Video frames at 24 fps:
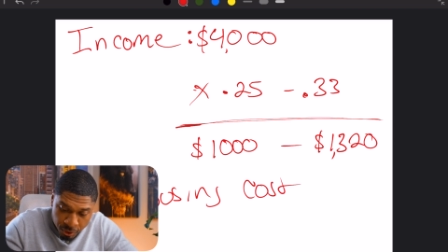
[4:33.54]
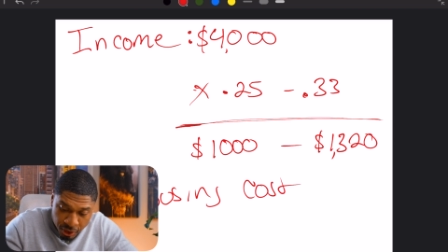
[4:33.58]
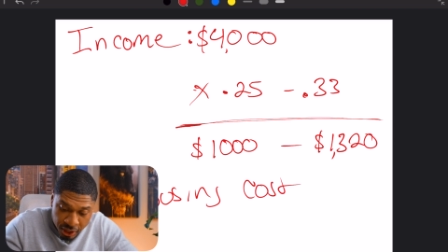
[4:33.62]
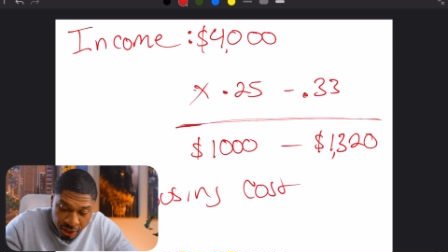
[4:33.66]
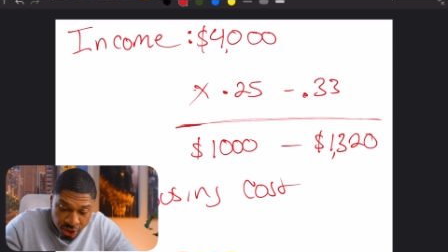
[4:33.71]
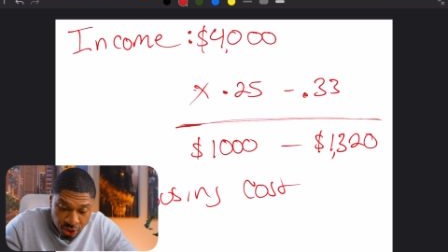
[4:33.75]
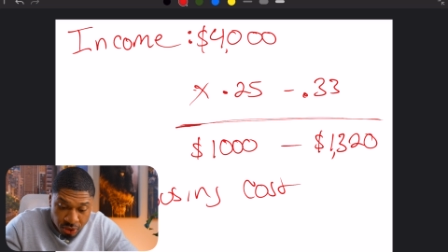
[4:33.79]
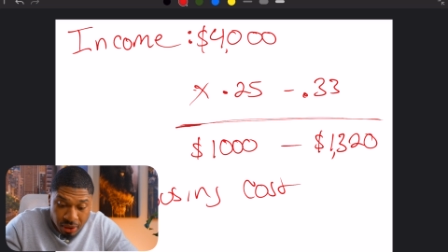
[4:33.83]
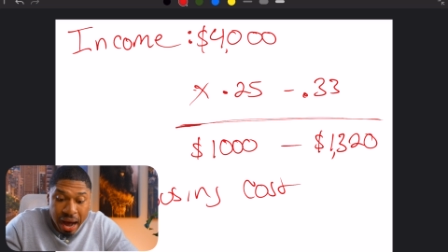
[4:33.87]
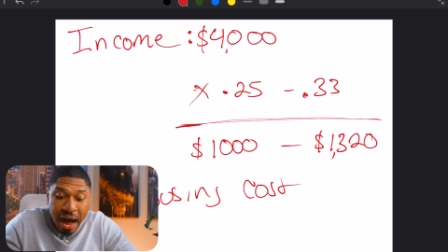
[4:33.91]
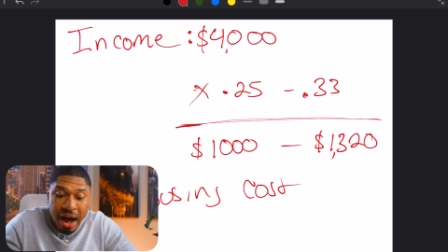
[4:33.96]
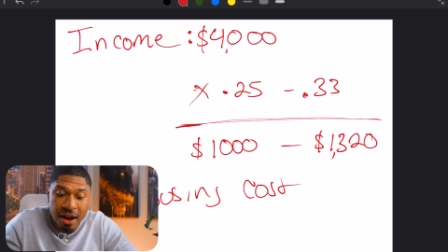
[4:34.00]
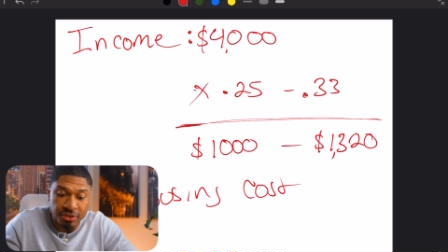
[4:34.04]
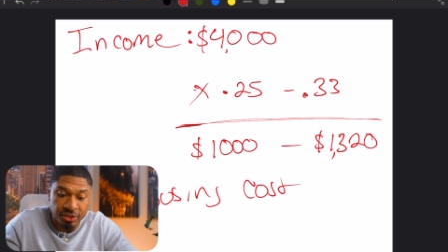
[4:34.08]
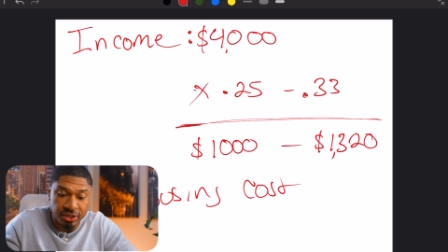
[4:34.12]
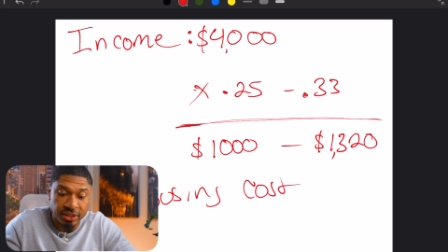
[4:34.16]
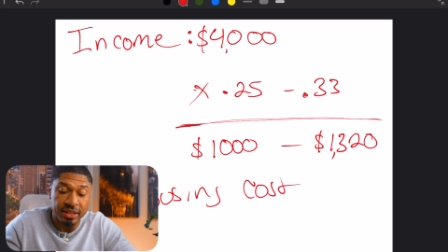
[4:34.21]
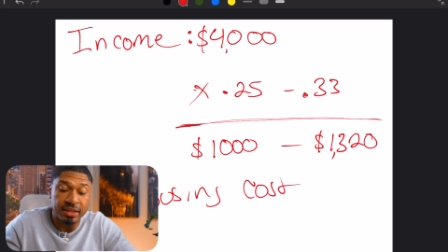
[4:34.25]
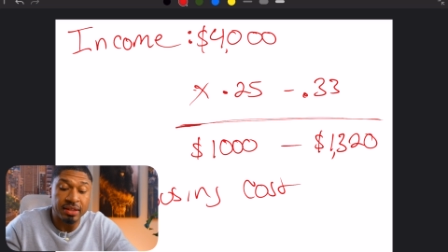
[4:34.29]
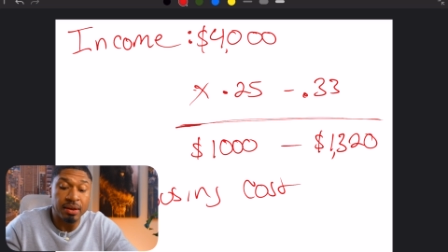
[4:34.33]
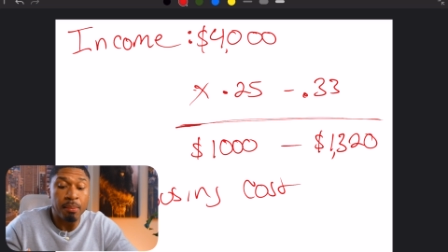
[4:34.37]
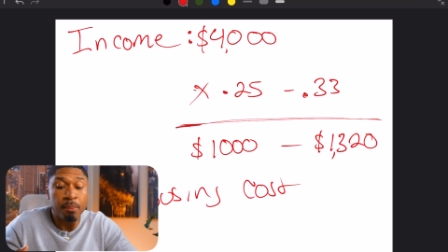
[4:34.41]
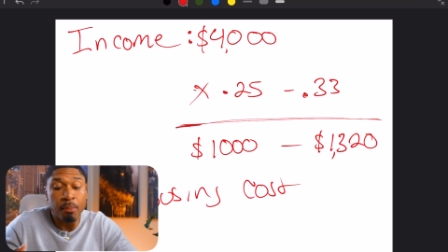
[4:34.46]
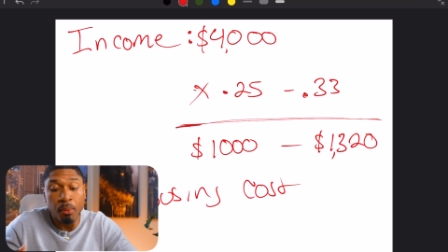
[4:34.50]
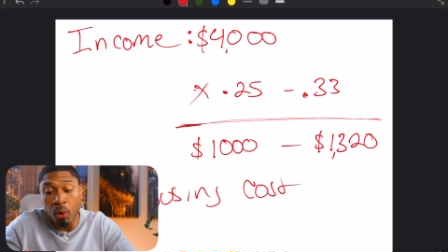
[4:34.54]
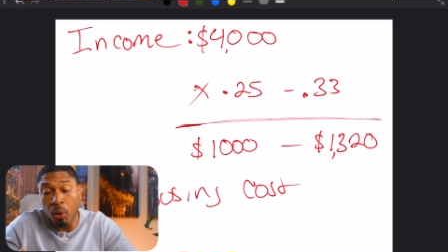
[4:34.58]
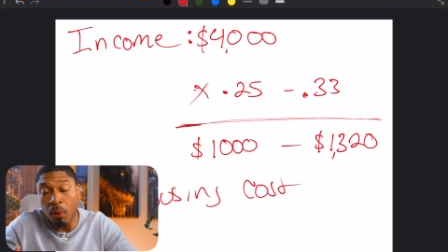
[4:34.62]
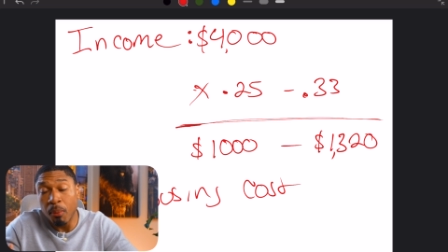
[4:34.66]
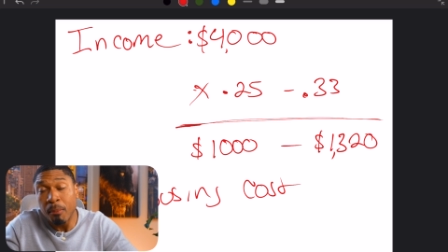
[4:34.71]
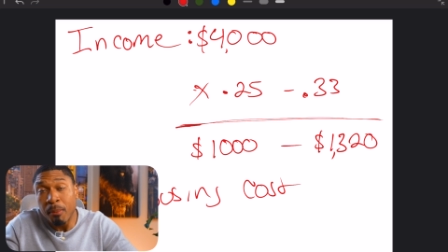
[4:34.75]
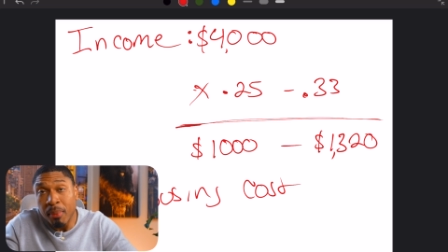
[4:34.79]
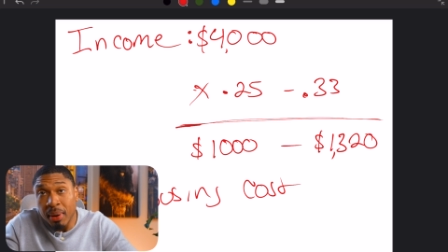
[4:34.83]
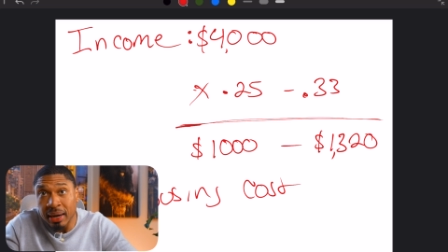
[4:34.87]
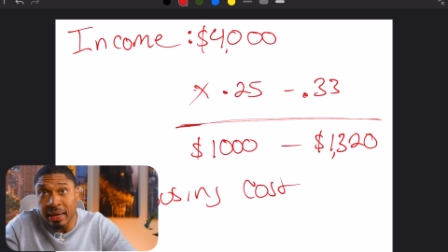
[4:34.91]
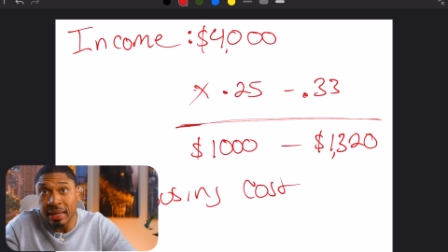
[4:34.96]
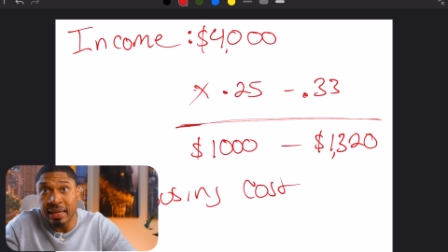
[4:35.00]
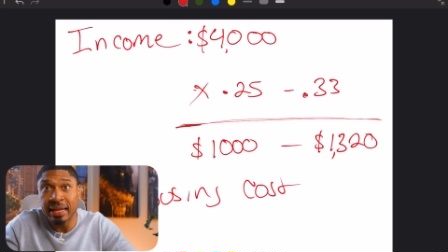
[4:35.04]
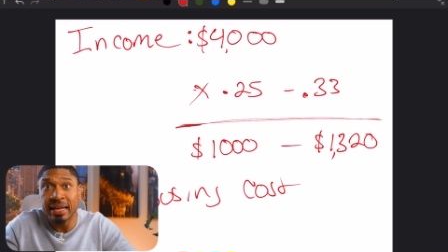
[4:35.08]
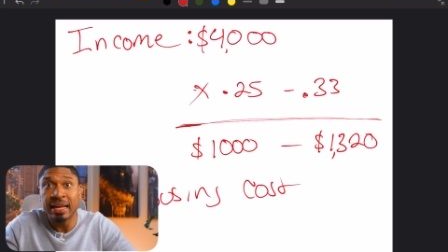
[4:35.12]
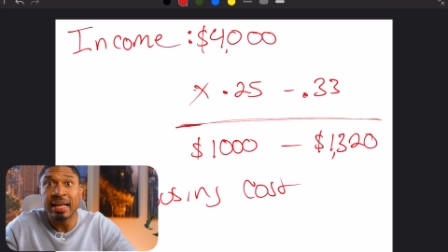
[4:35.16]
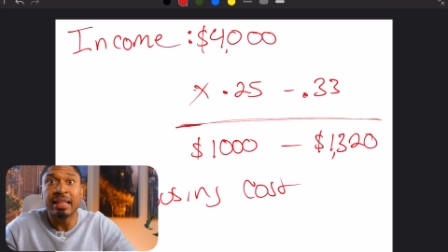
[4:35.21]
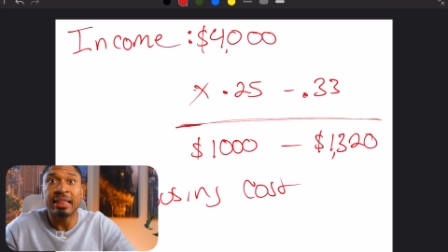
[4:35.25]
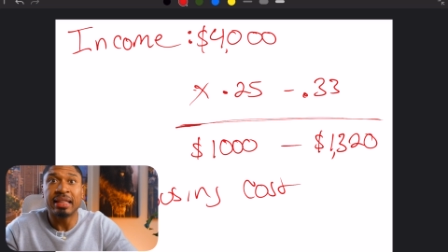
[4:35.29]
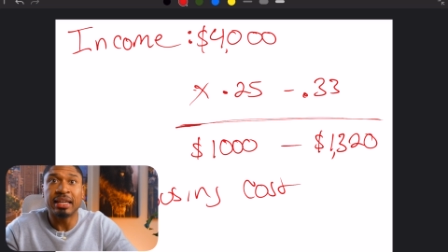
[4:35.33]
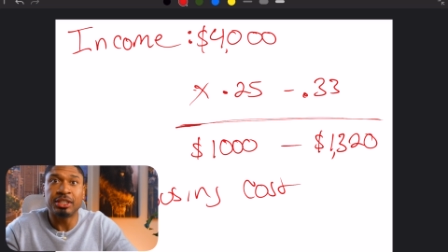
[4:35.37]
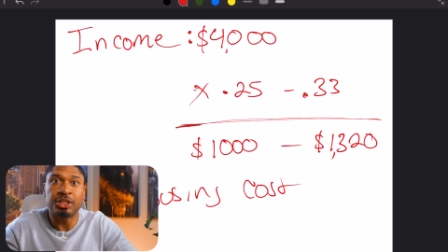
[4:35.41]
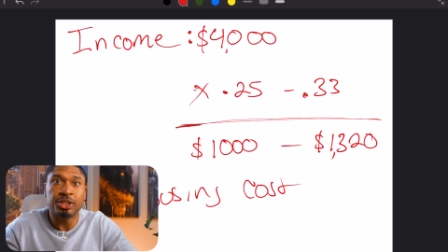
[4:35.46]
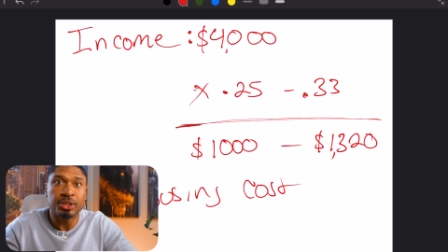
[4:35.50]
So obviously, the more money
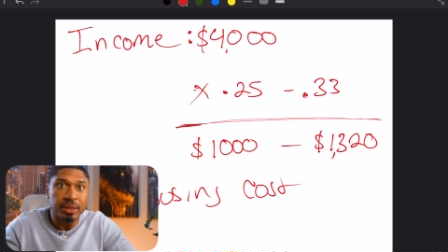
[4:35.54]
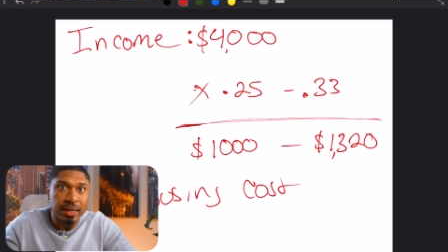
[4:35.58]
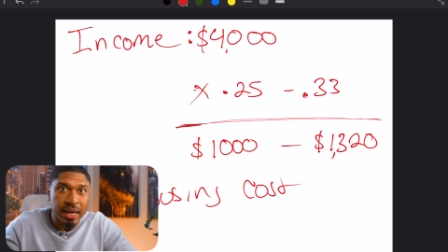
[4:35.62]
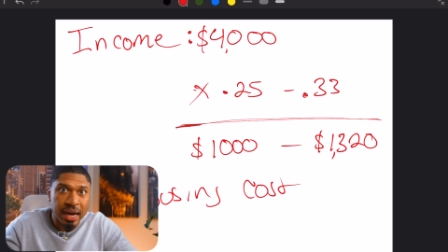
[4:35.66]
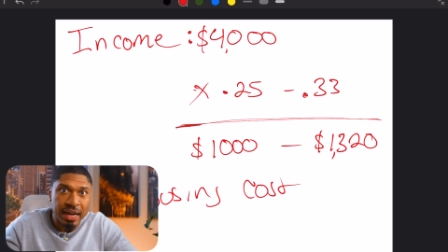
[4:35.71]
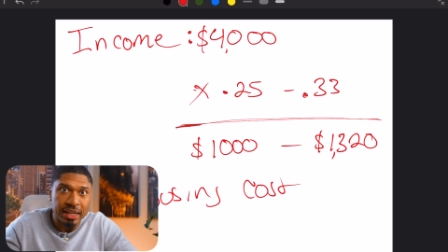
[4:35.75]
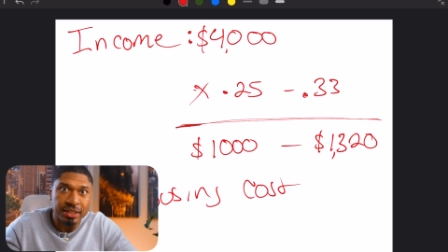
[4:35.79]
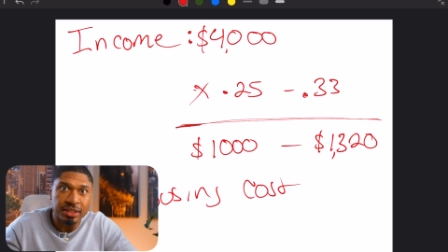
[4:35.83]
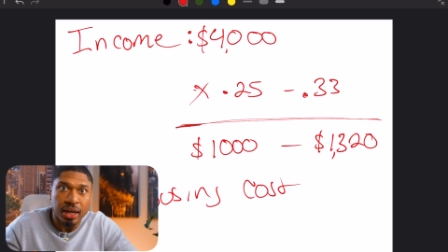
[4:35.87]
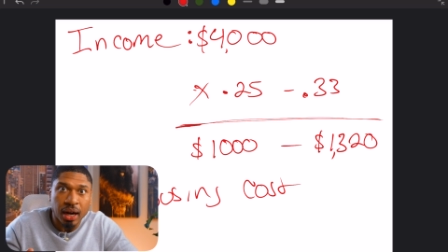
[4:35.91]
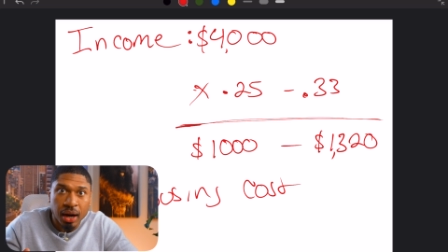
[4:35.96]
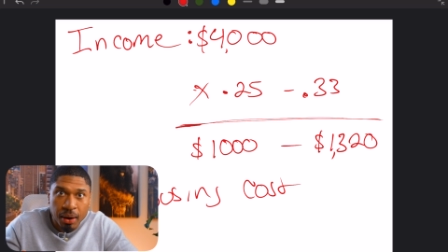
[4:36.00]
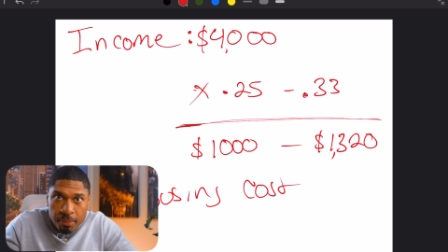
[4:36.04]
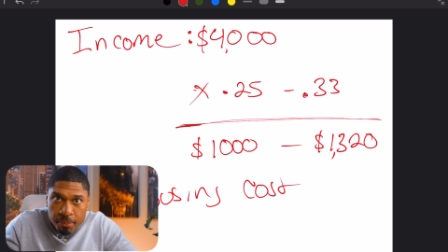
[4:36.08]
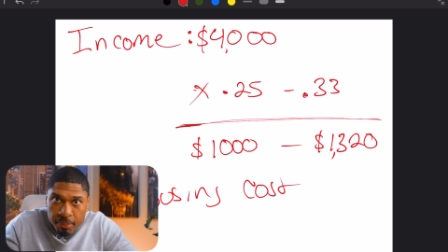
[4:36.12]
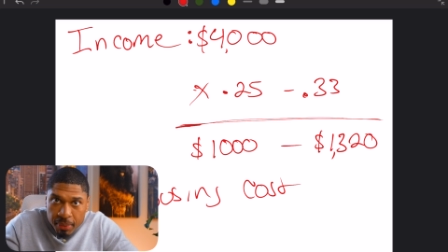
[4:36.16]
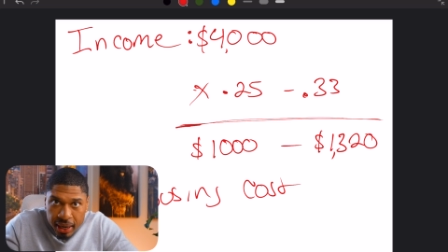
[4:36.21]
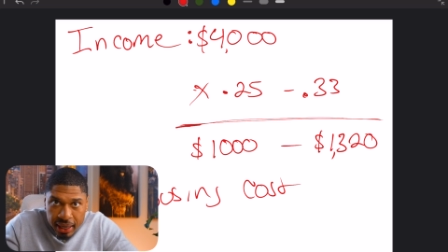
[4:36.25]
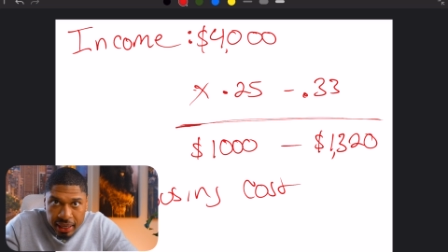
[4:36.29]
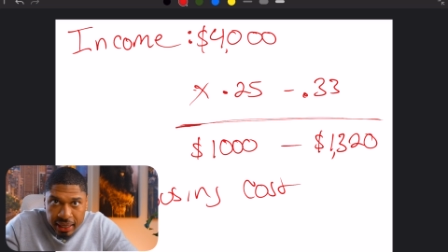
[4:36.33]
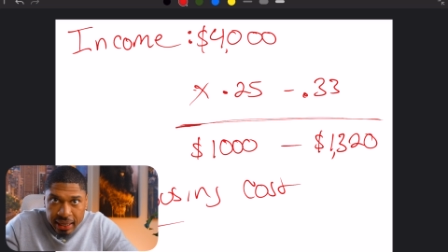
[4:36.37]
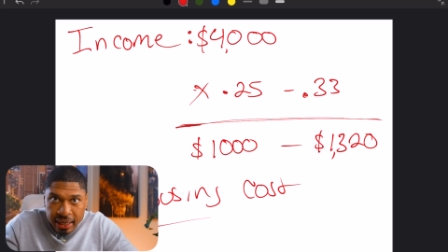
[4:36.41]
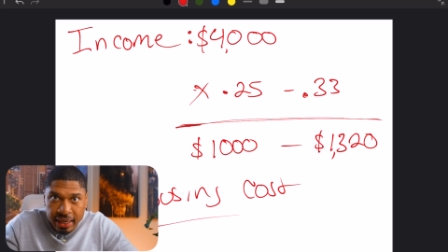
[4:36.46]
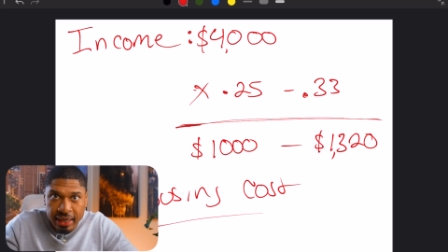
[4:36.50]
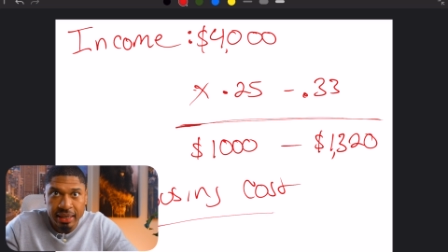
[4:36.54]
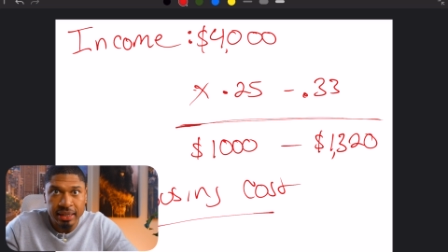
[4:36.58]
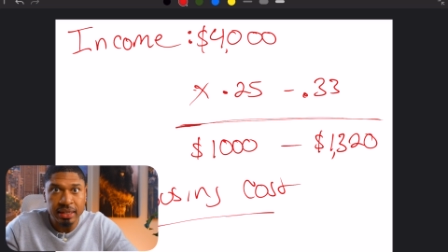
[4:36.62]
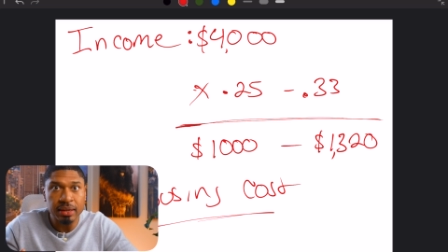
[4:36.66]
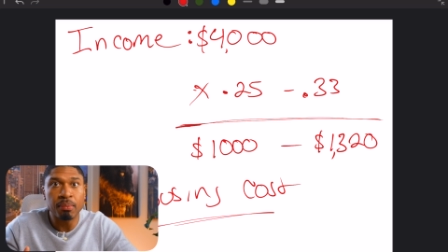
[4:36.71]
that you guys are making,